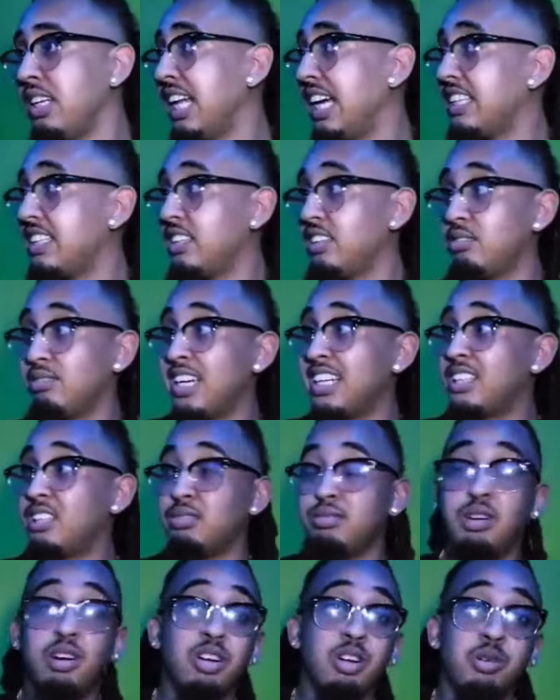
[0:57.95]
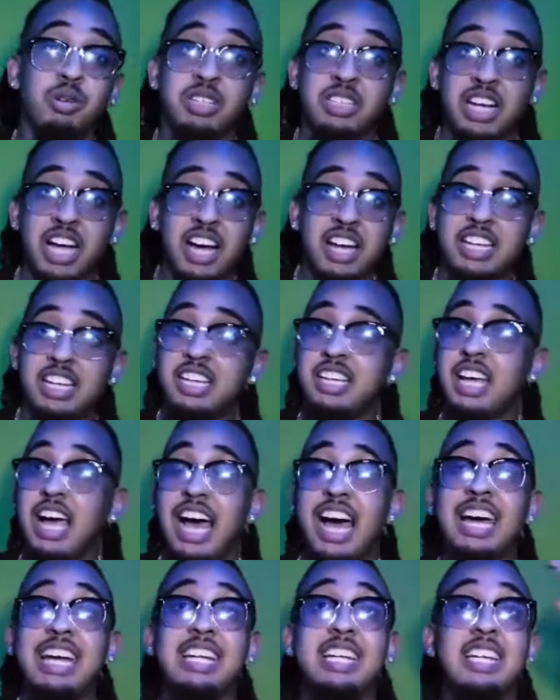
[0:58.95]
Like the like the Rolo and Gotti,
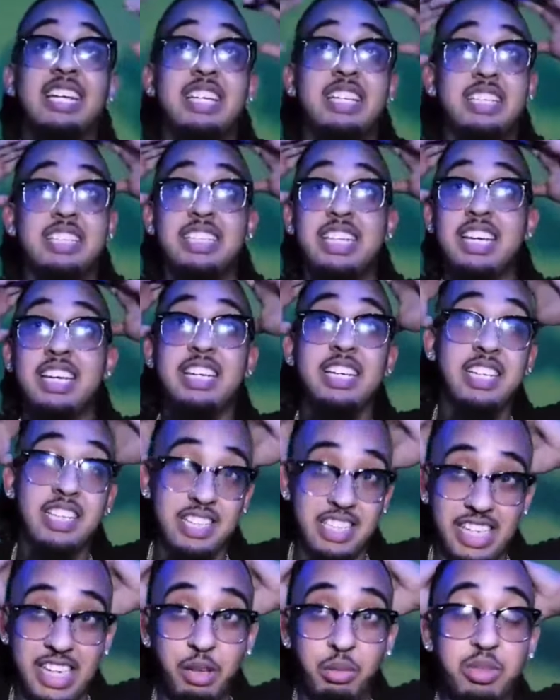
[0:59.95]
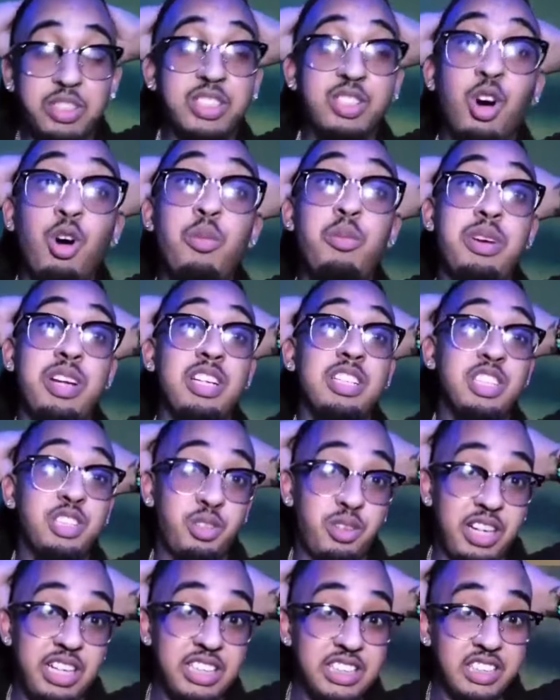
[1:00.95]
I didn't think it was gonna be this
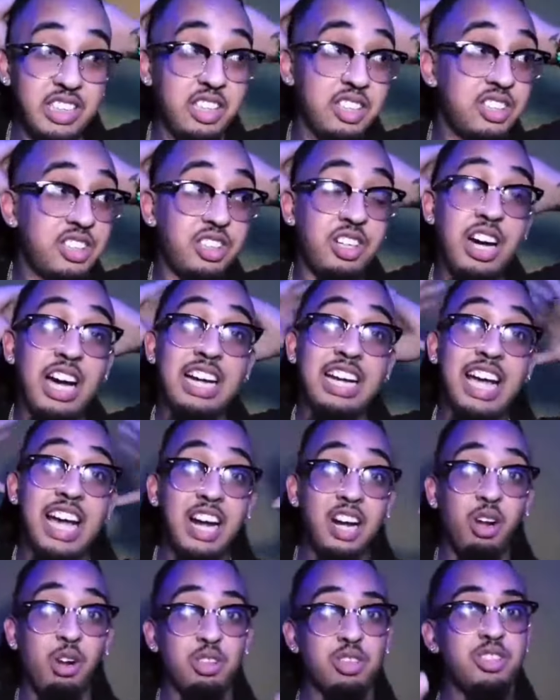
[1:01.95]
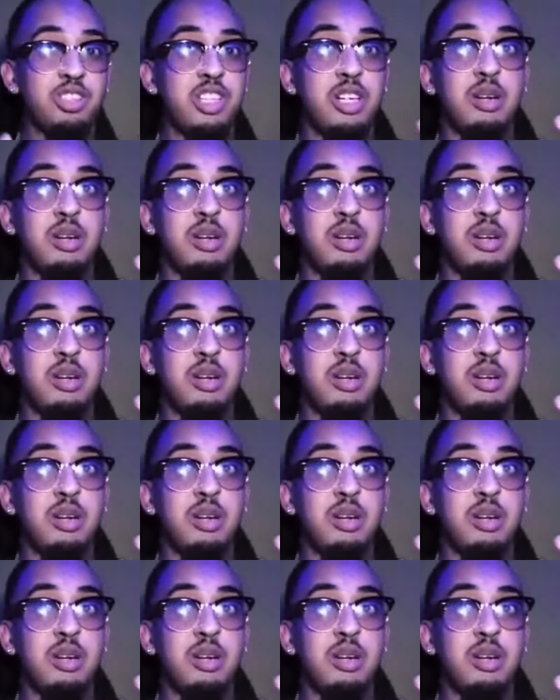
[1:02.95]
crazy until I got close to